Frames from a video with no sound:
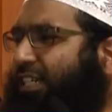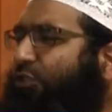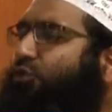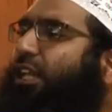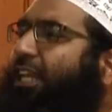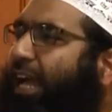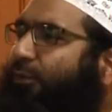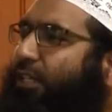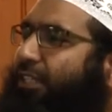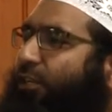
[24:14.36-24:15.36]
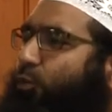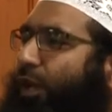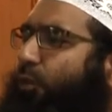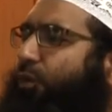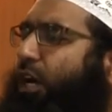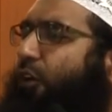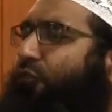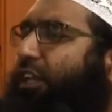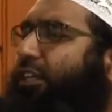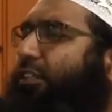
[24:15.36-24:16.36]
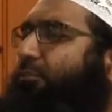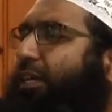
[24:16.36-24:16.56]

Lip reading: to the level that when we are afflicted